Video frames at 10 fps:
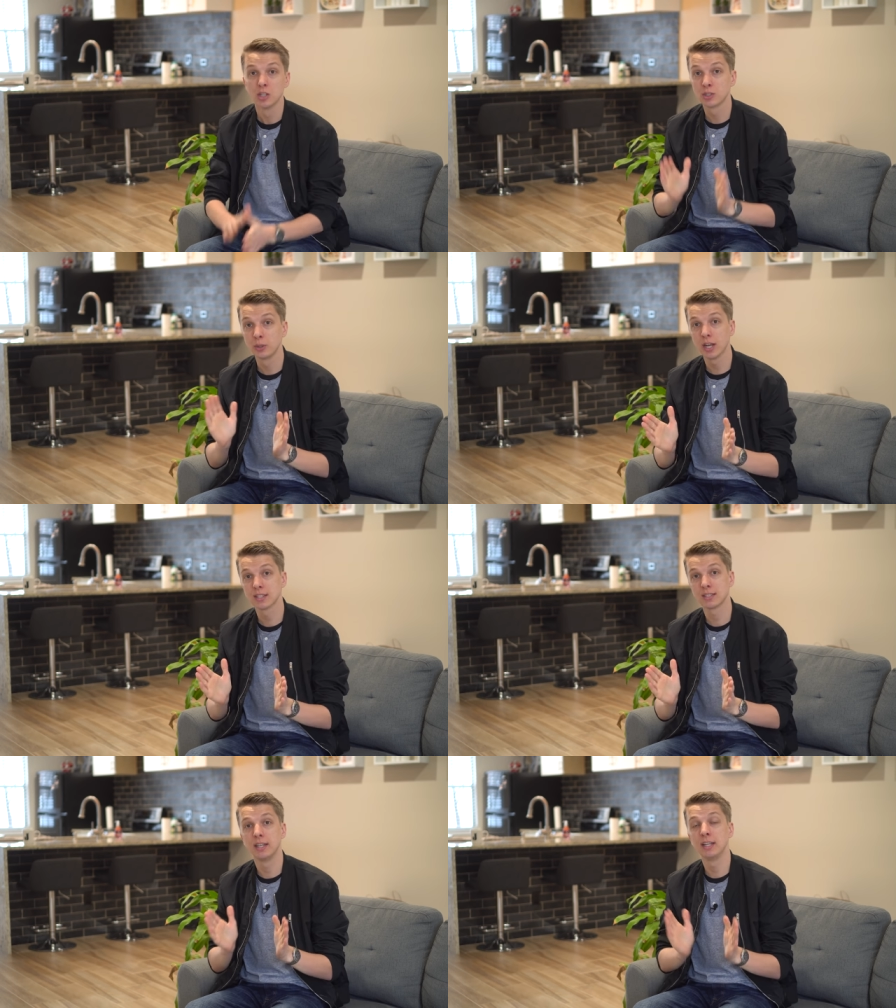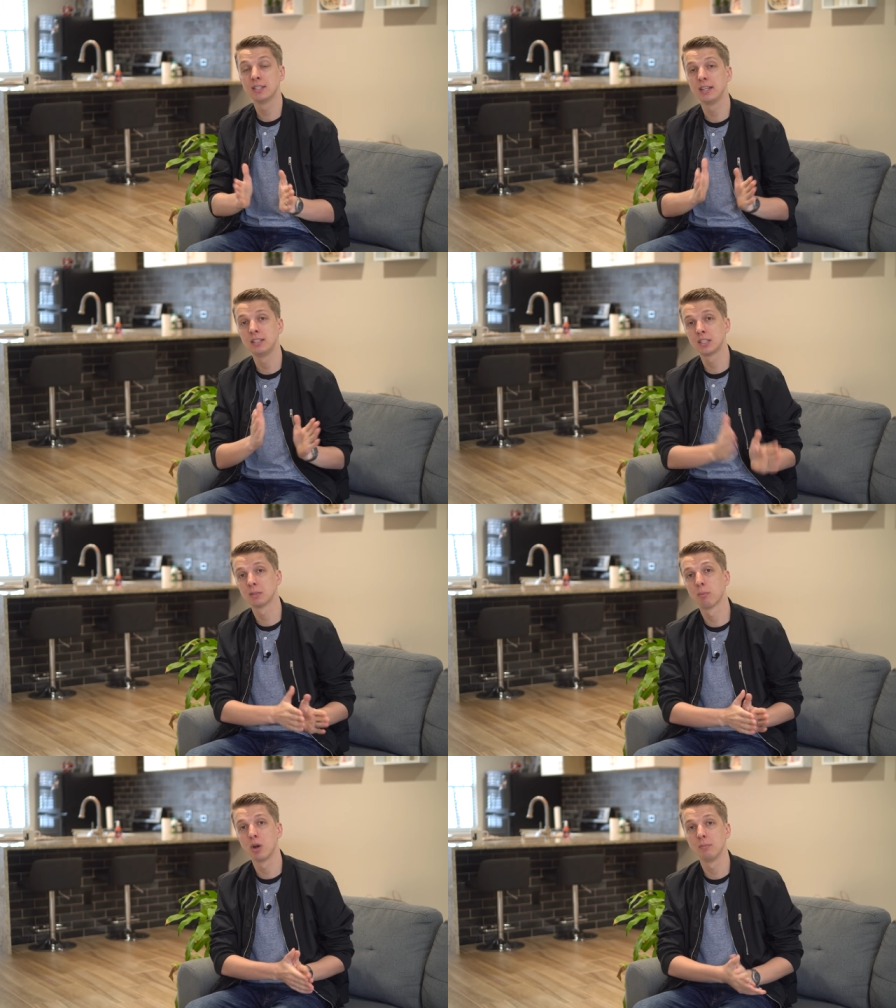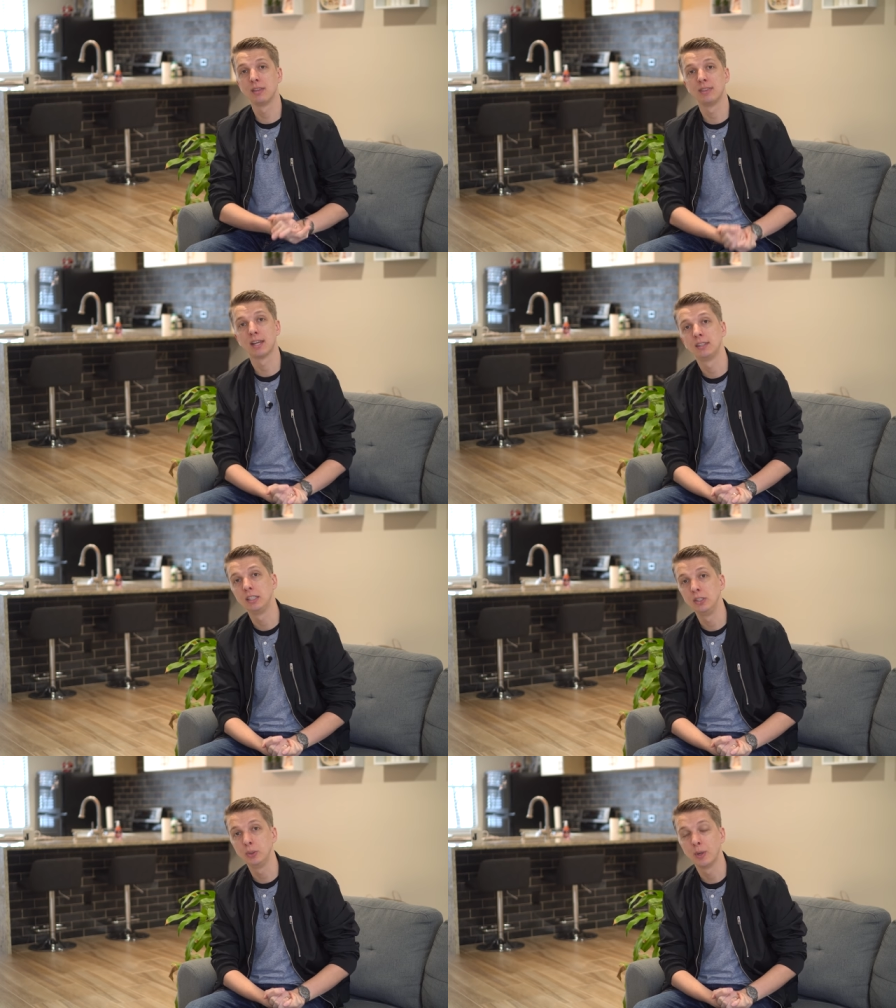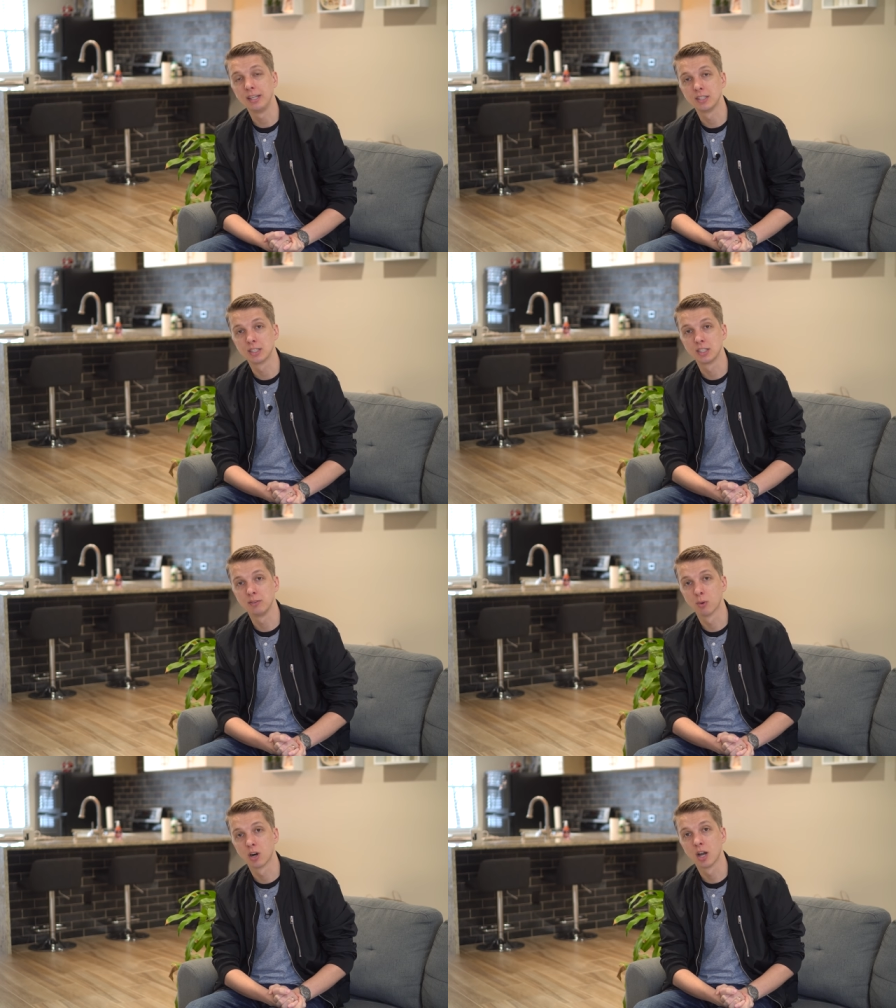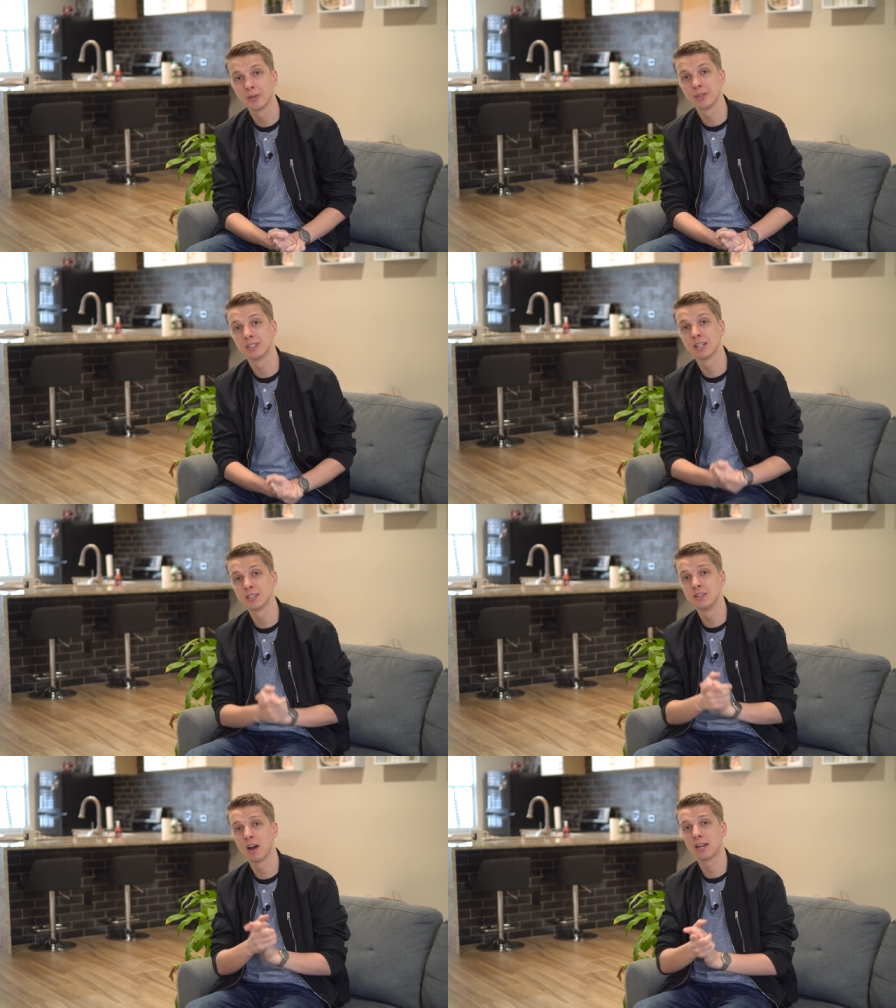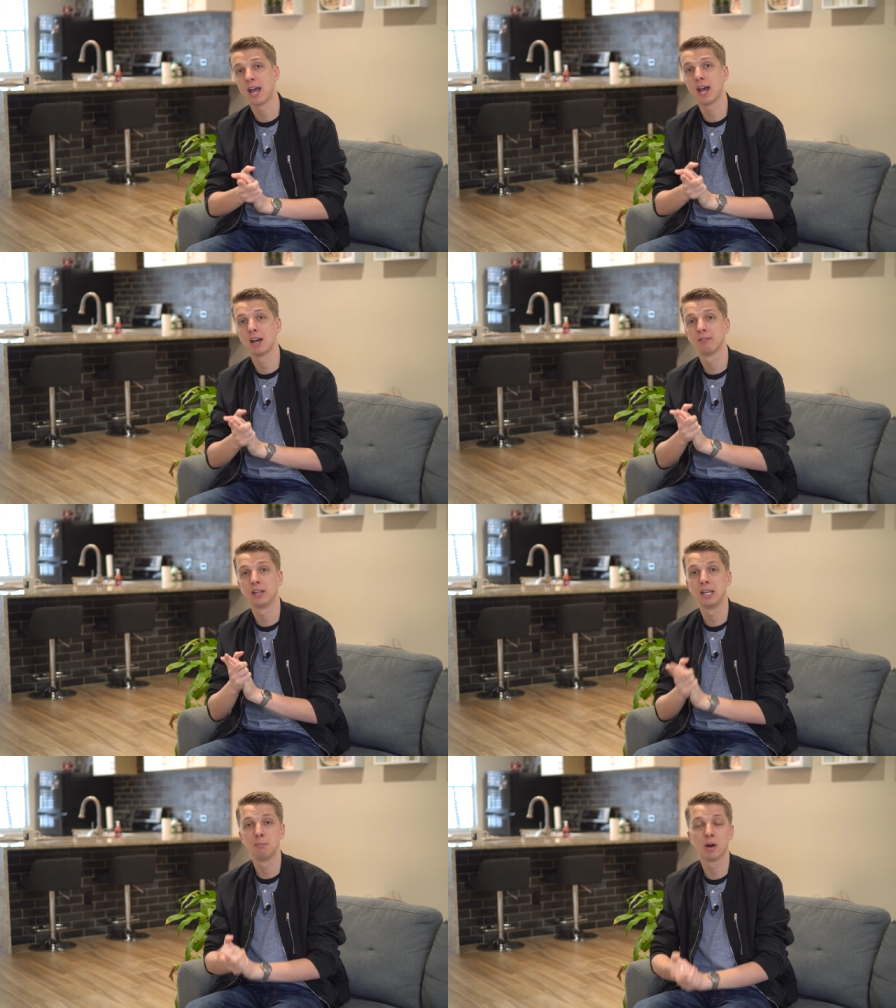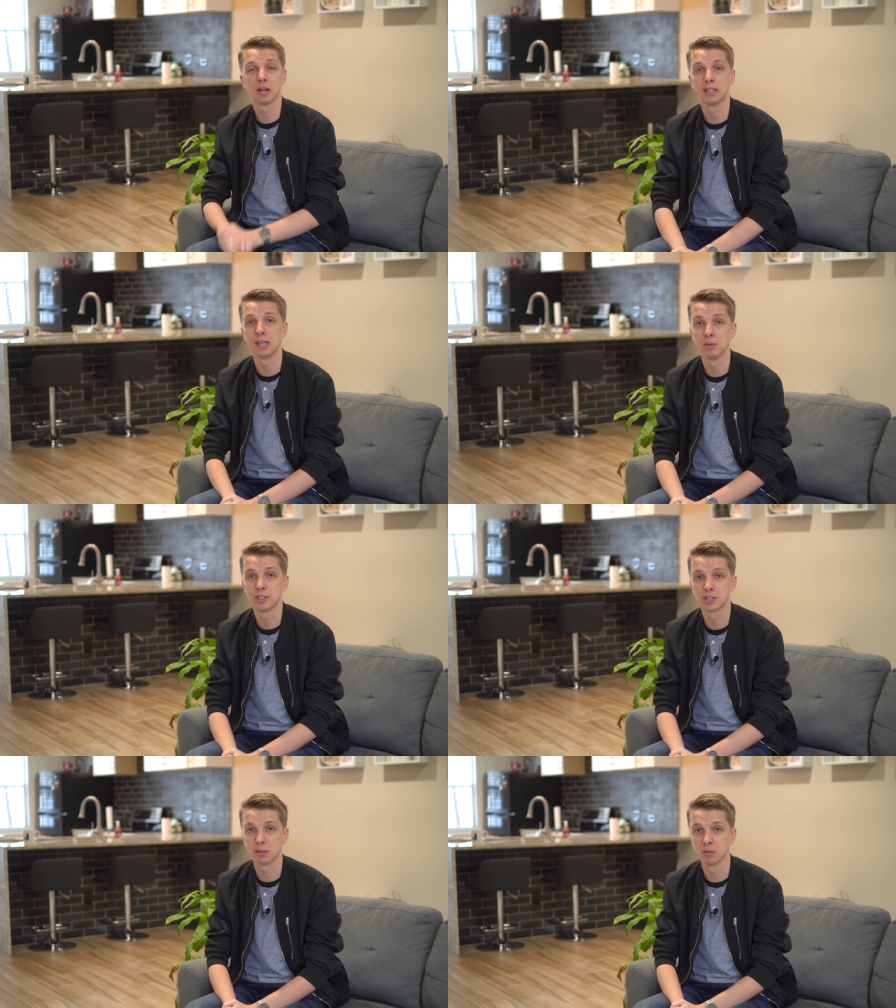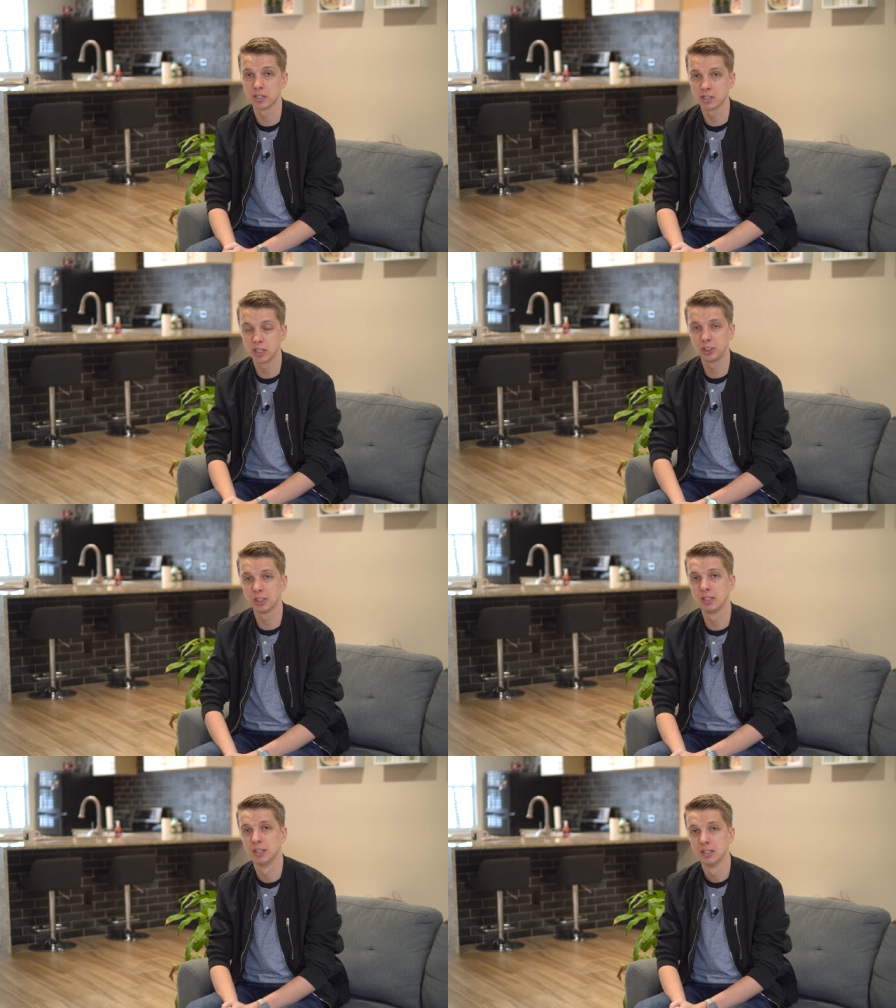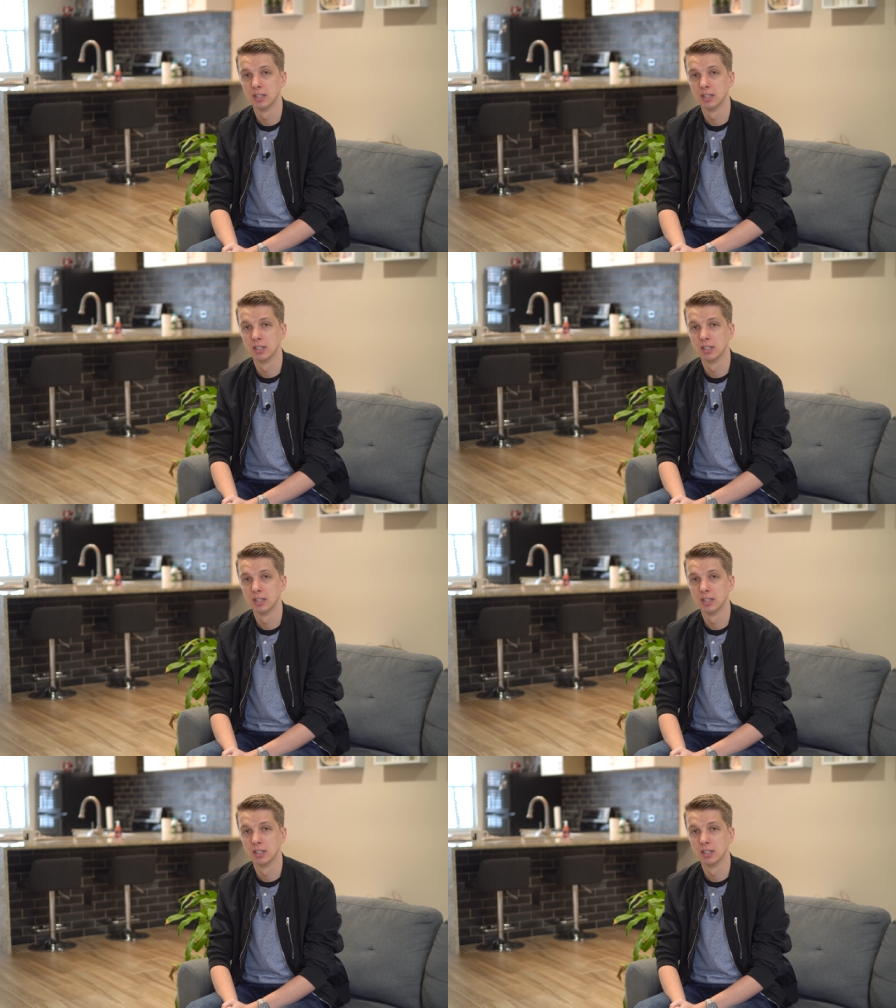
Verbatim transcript: So yes, it is a disappointment that the new a6400 does not have in-body image stabilization,